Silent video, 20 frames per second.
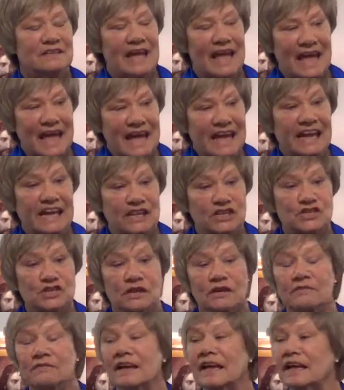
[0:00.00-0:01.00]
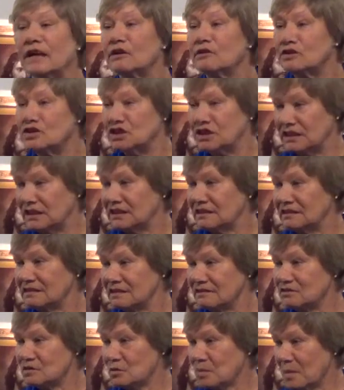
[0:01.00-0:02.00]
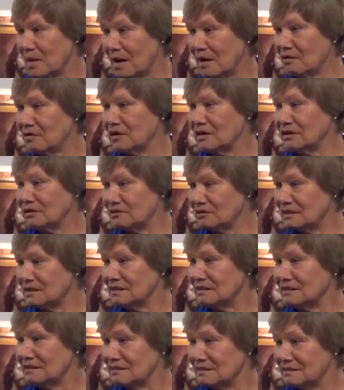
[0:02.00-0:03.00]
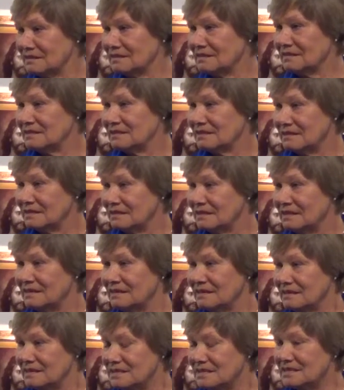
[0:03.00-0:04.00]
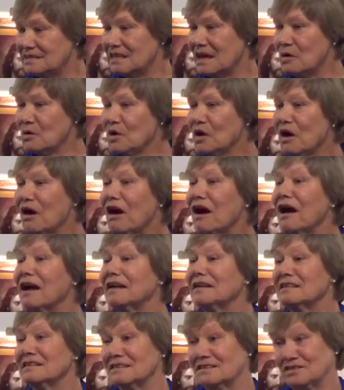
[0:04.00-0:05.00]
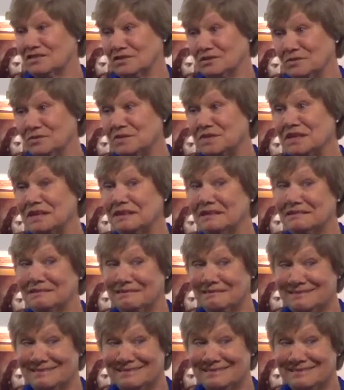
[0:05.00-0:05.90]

age of energy, of Dwapara Yuga, this is how God is using